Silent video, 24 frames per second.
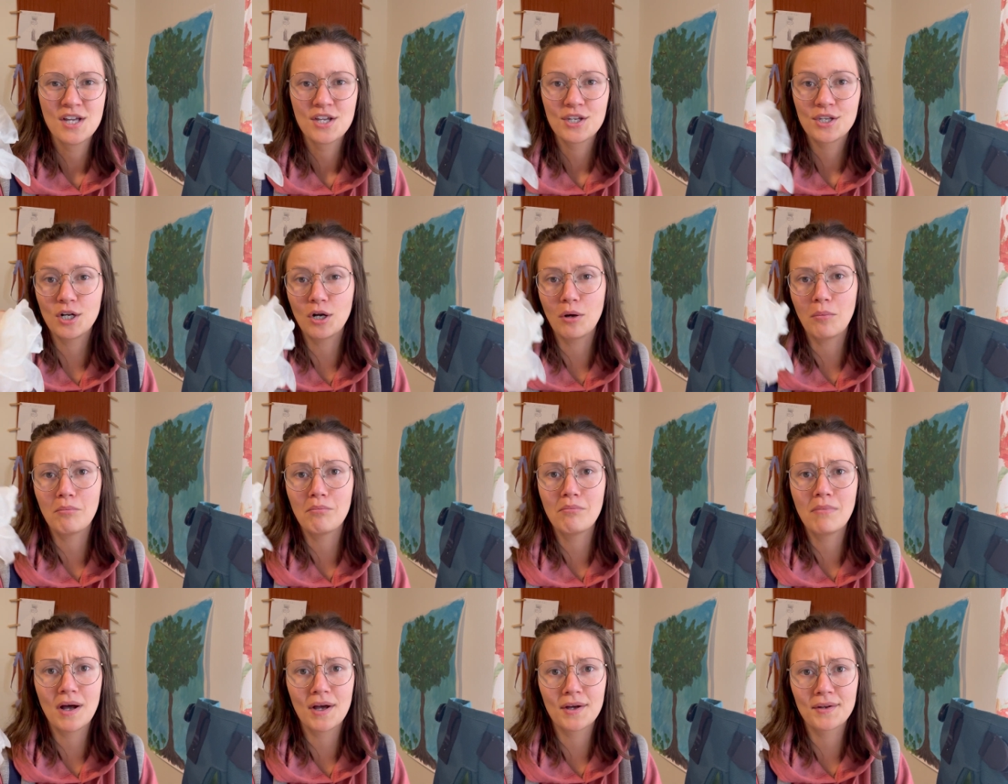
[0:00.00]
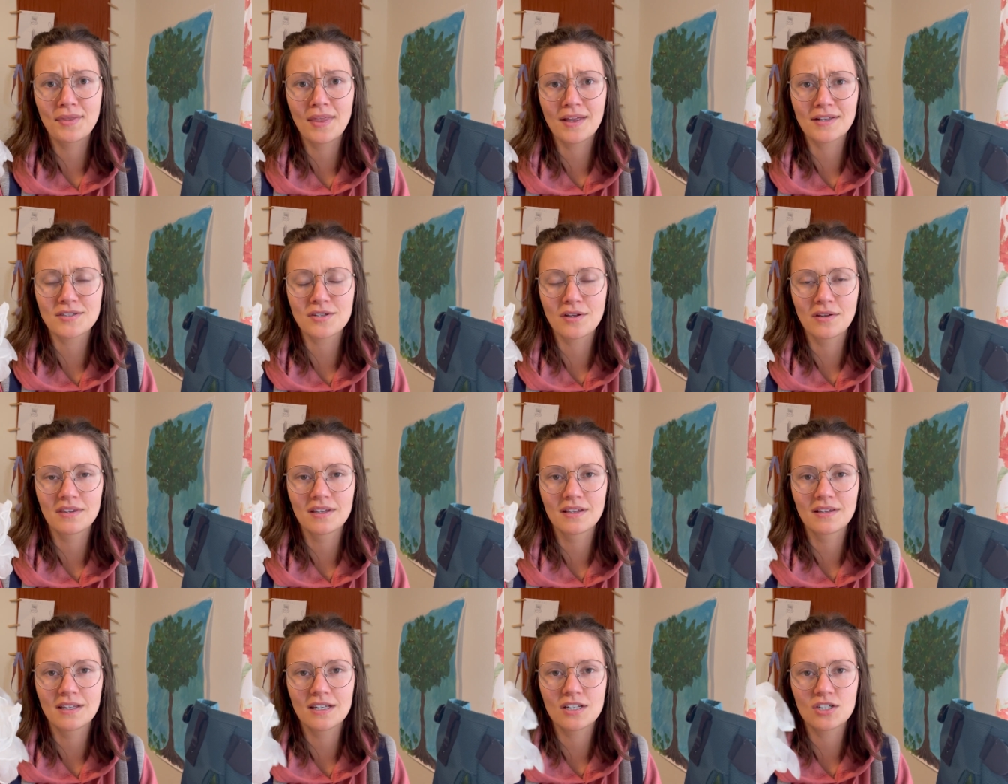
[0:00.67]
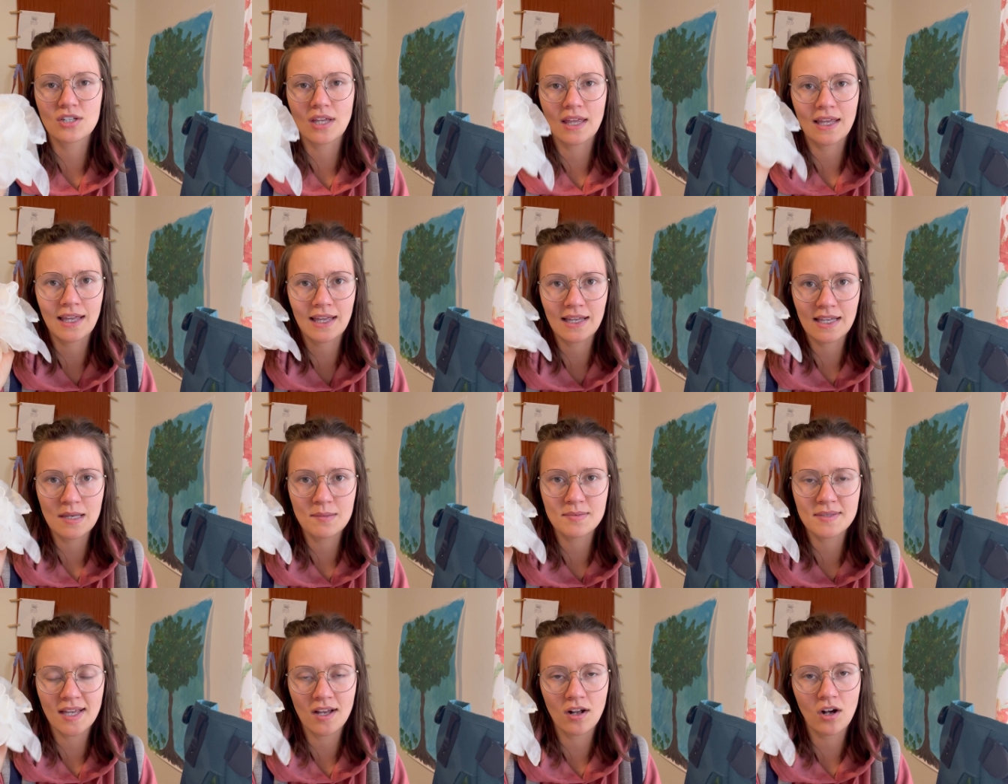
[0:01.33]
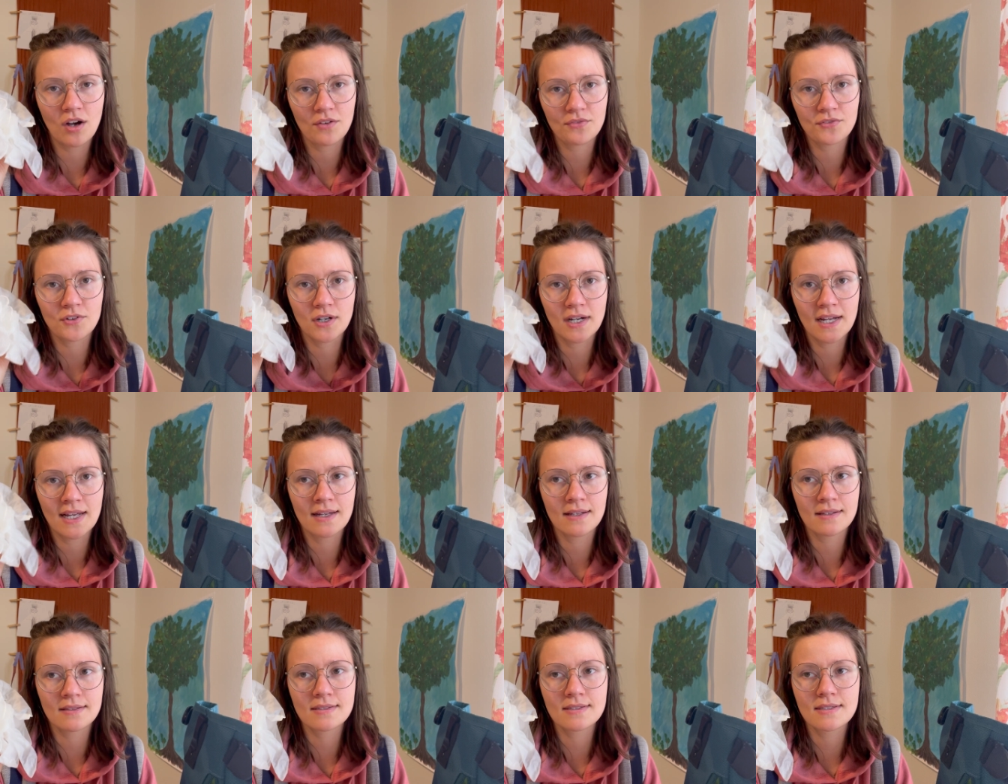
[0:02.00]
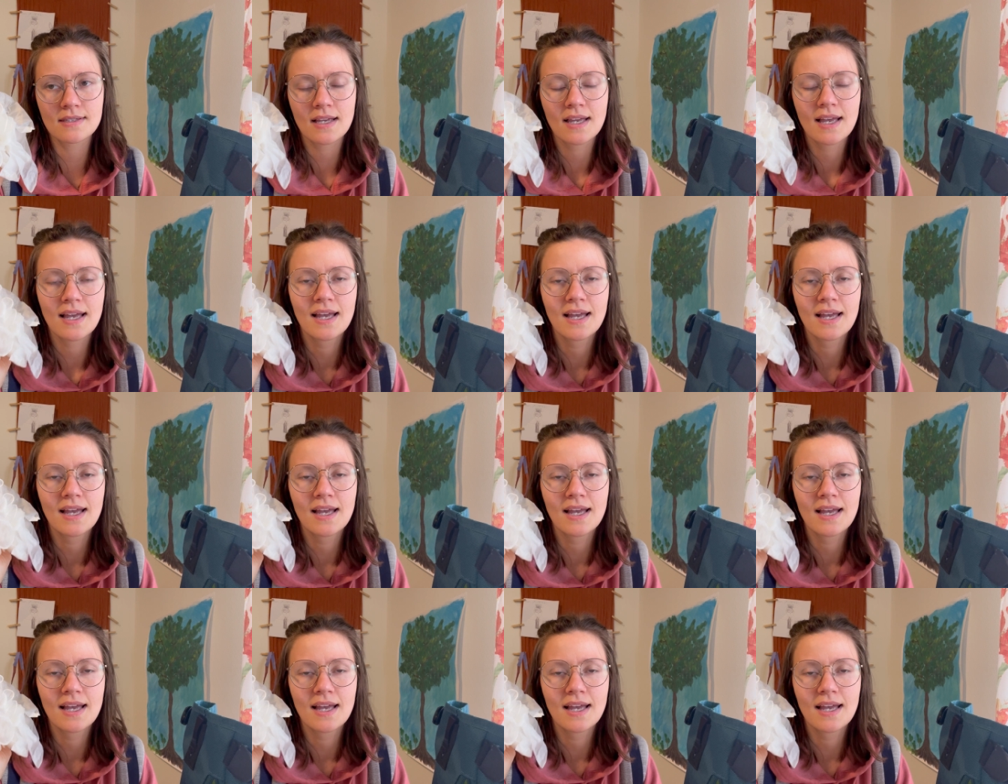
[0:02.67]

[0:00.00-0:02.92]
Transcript: mud that's on the leash, like it keeps that off your hands.